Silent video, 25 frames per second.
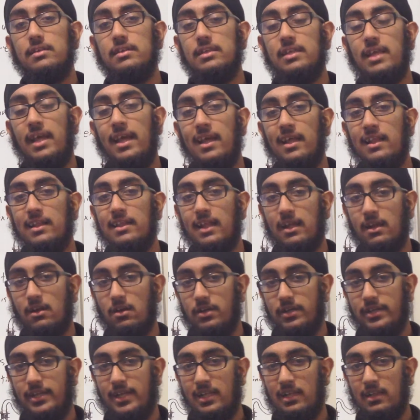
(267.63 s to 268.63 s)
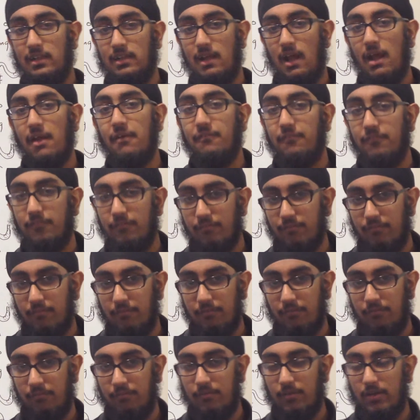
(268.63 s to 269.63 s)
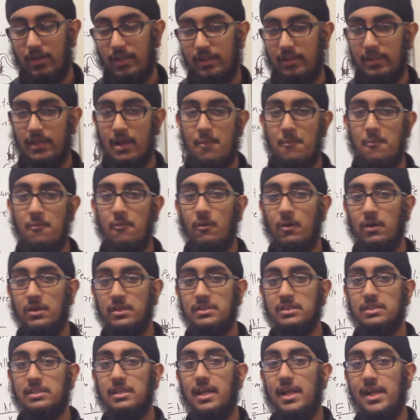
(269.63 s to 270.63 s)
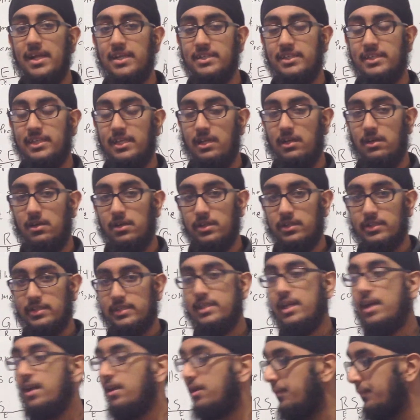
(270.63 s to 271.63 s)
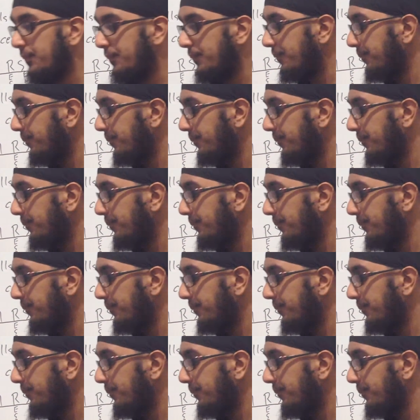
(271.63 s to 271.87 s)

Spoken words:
thing that contained life in them was a single cell.